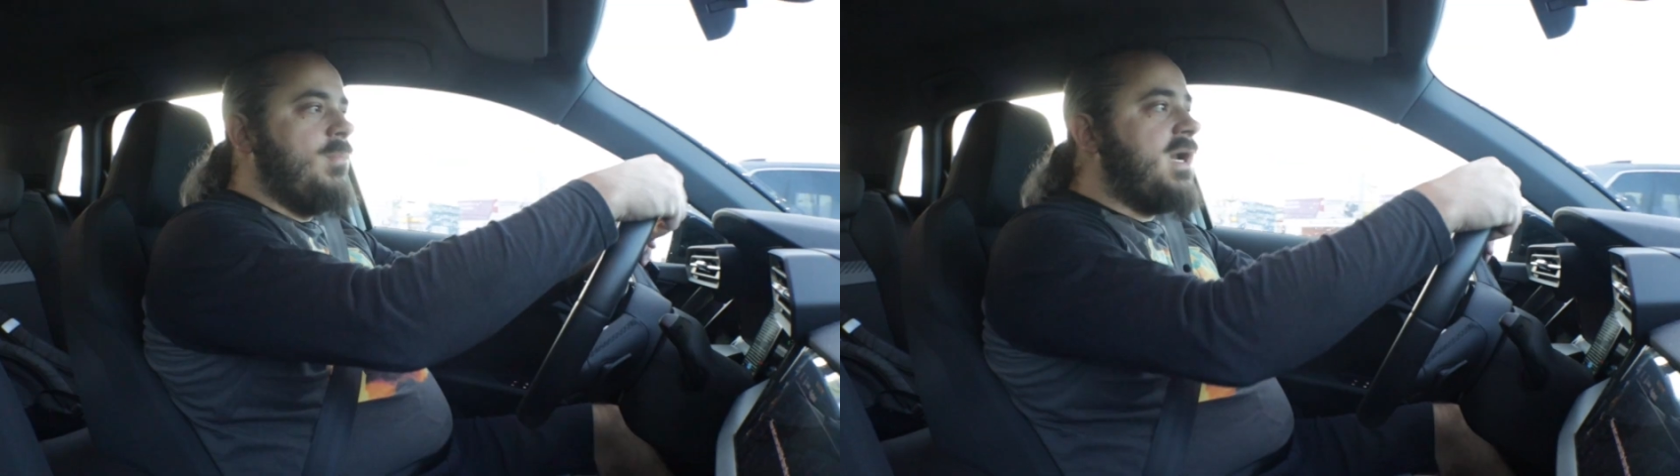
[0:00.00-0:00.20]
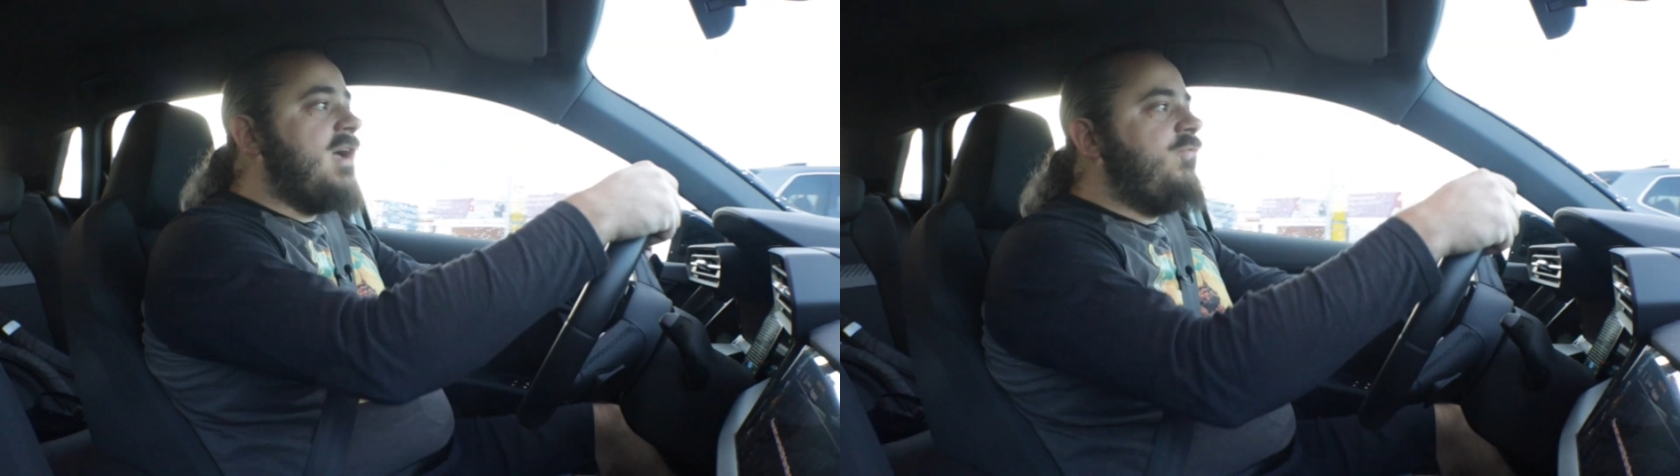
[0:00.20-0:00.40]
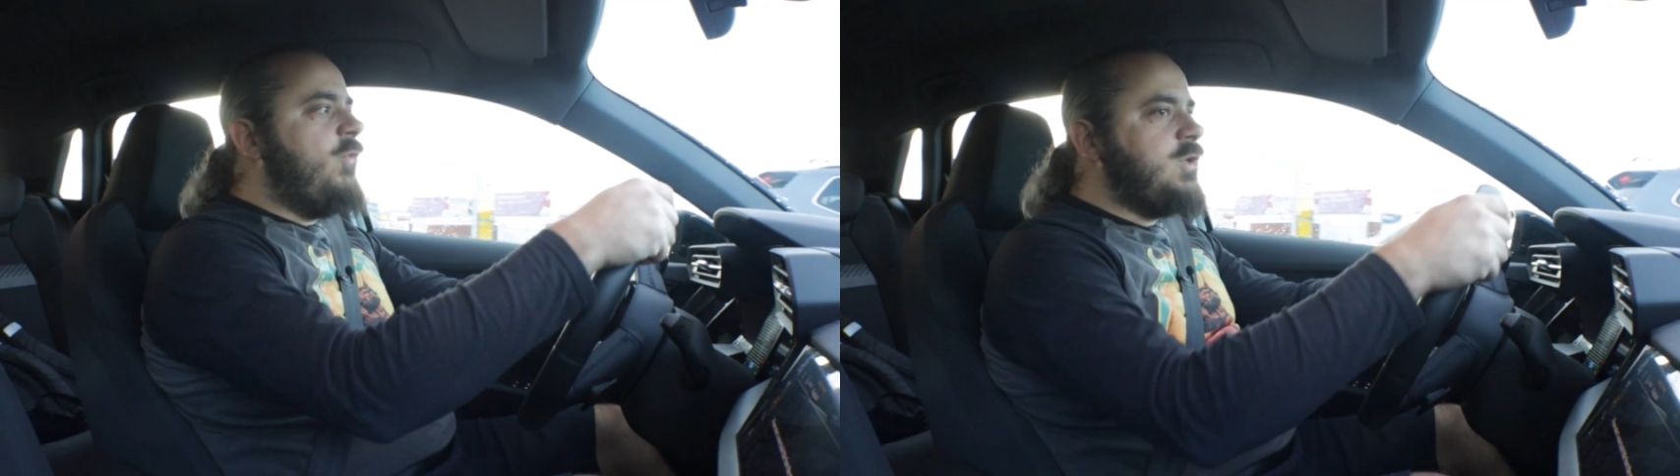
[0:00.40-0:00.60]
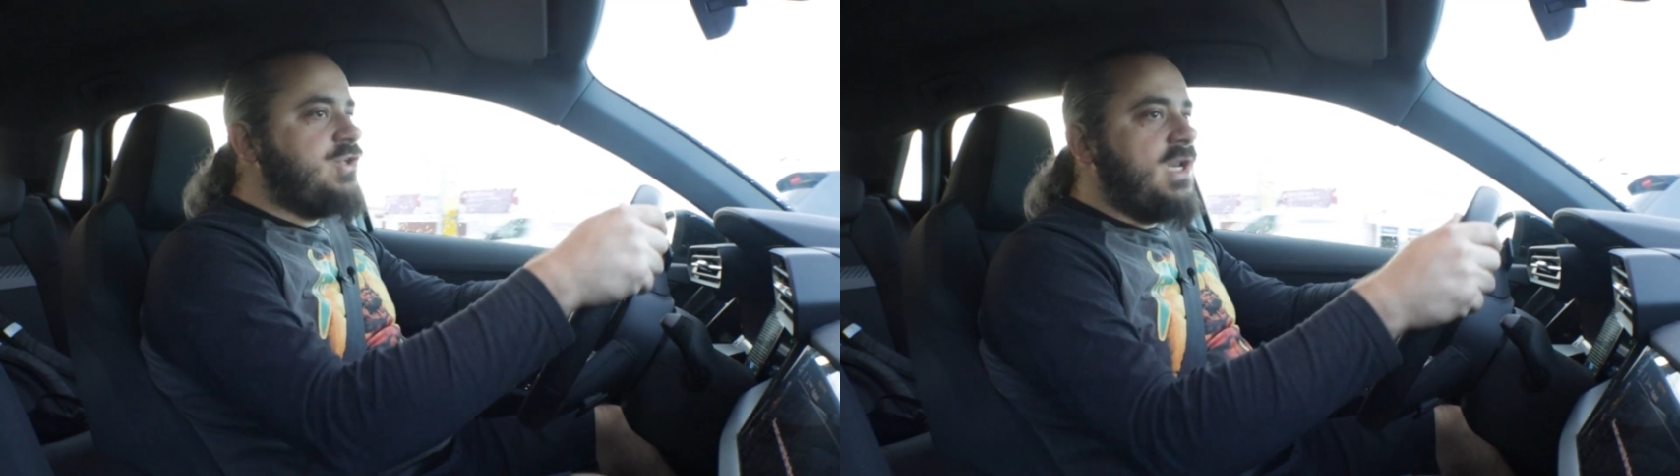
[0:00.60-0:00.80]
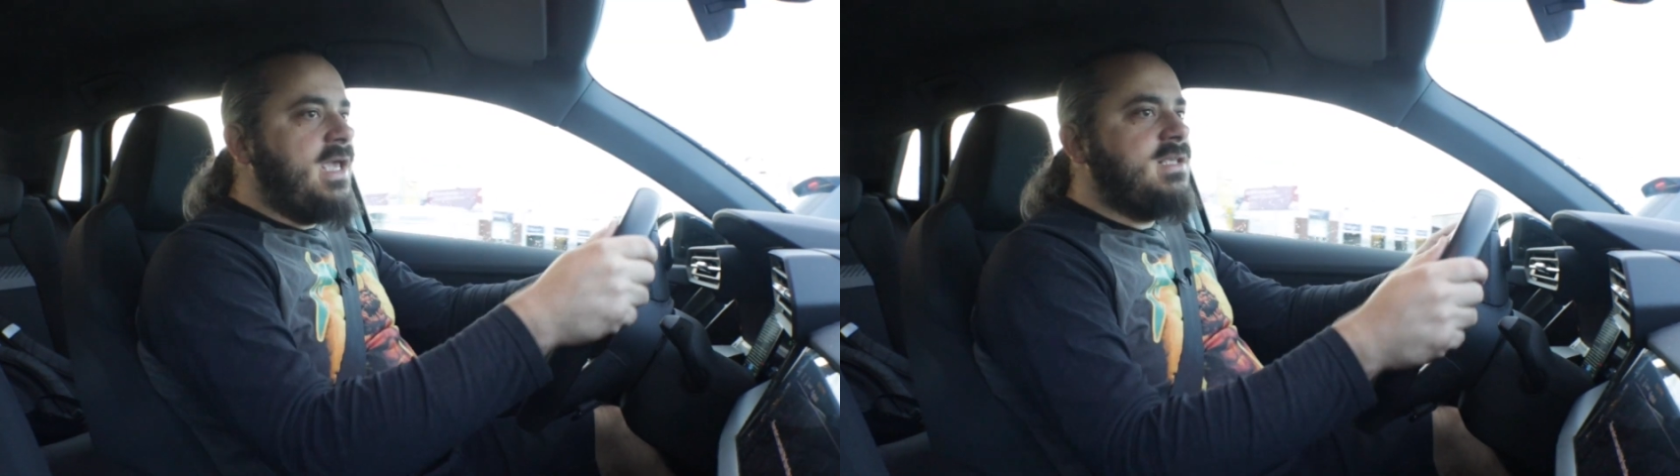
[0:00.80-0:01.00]
But
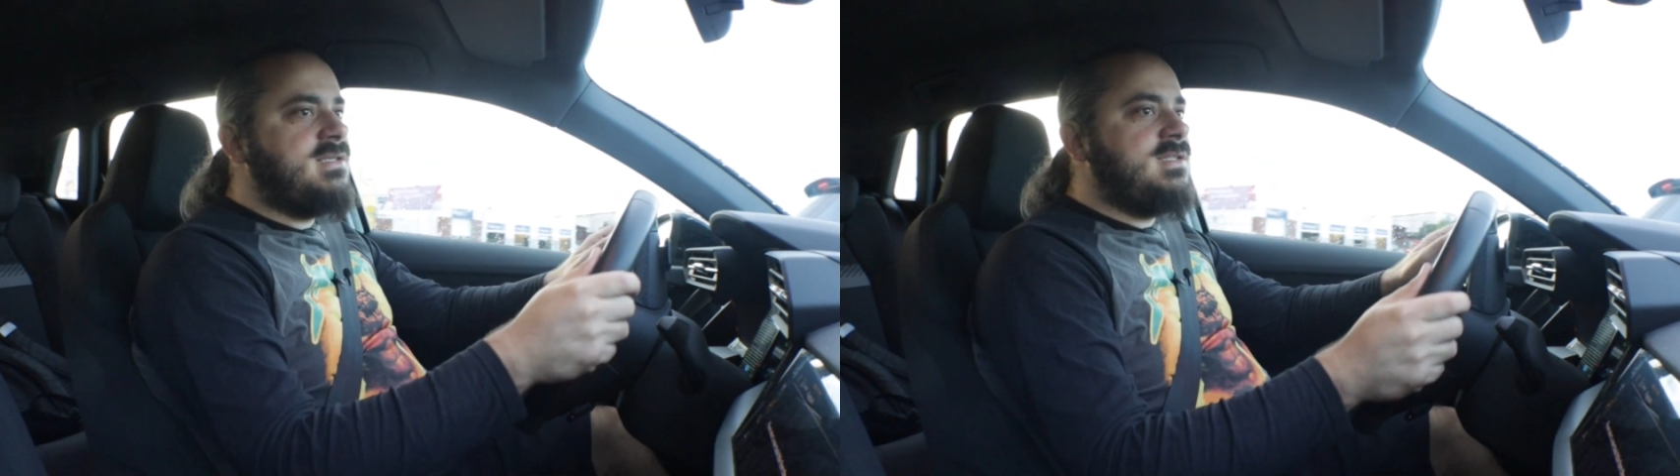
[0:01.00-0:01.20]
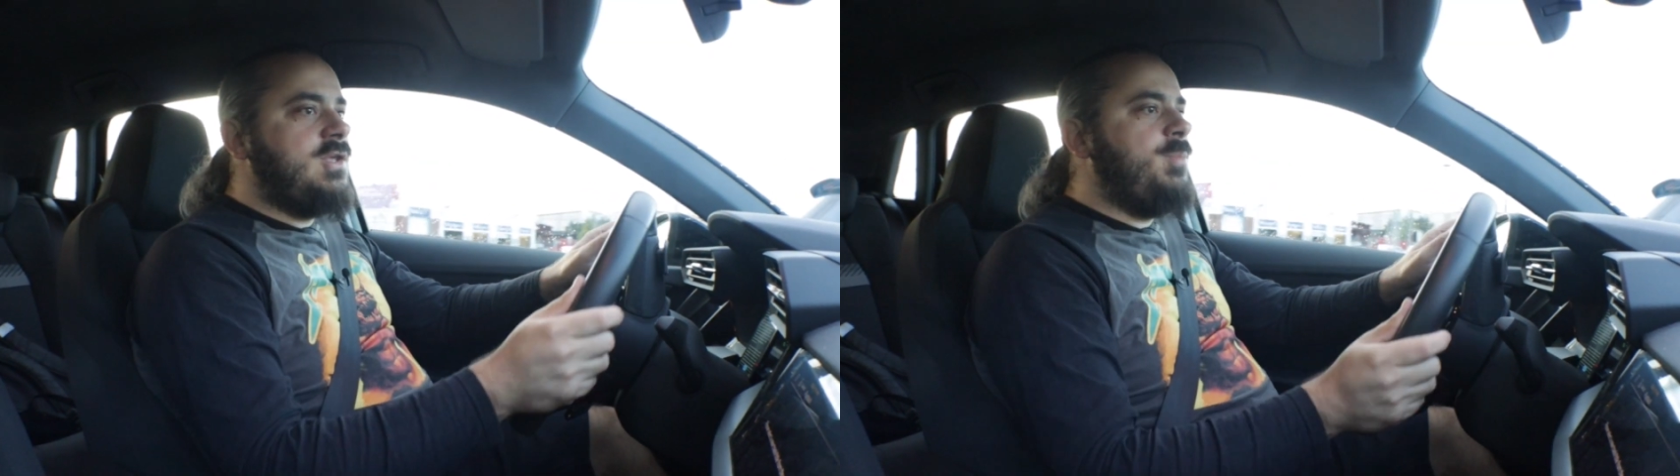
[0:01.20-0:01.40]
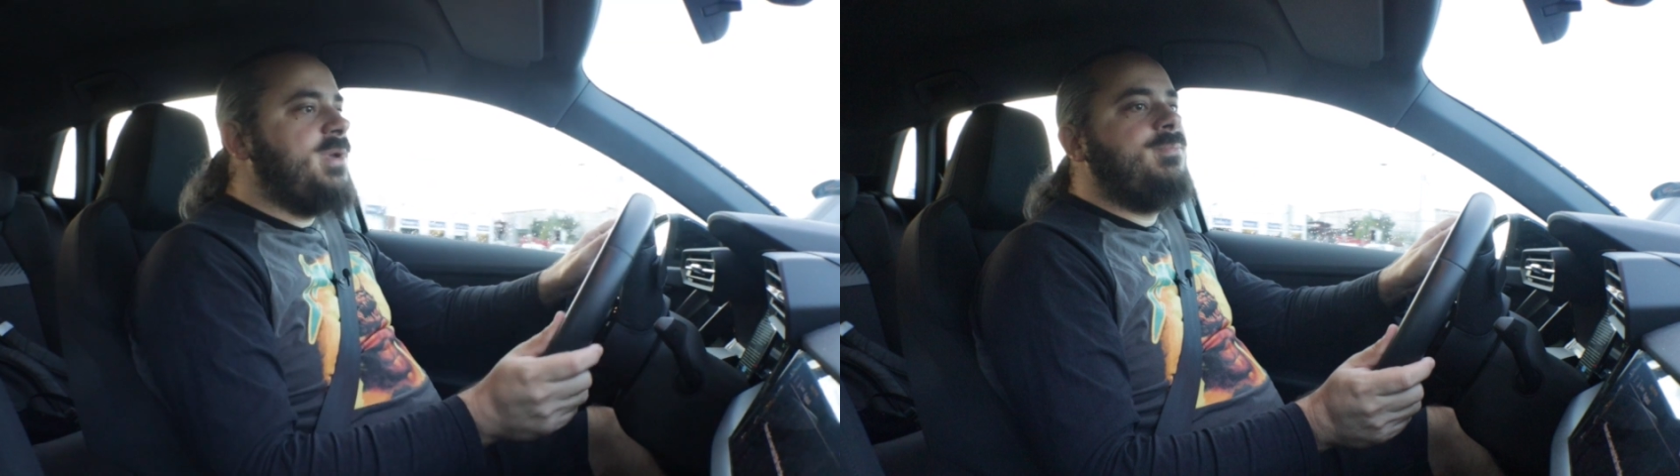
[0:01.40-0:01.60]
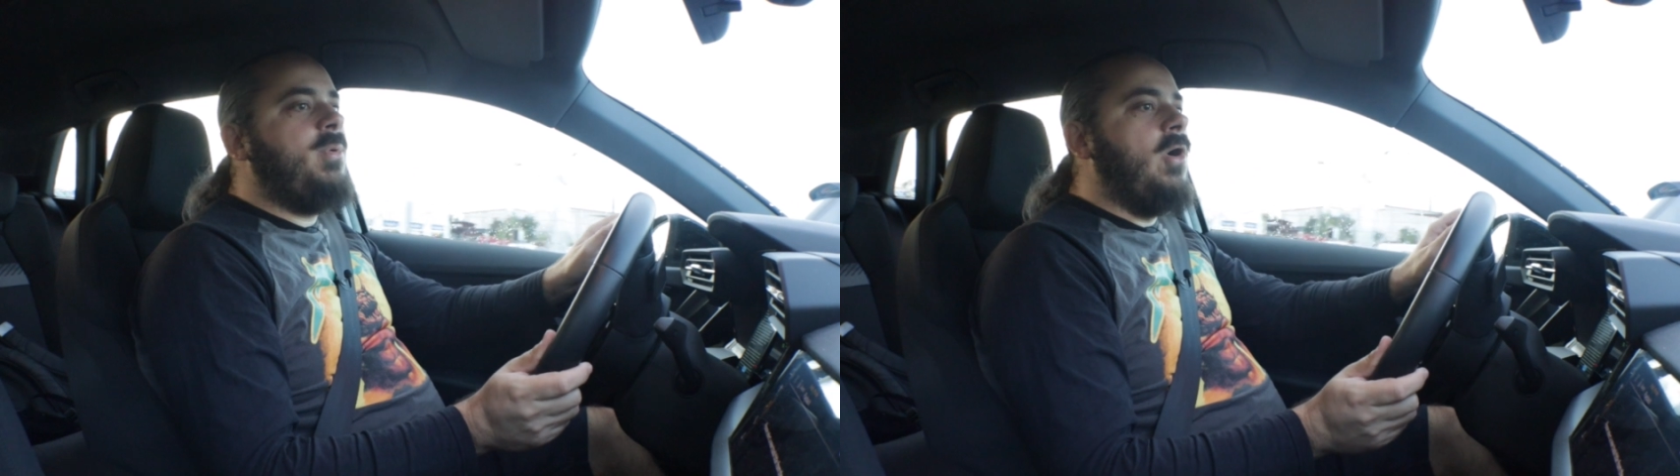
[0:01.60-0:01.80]
unfortunately, stupid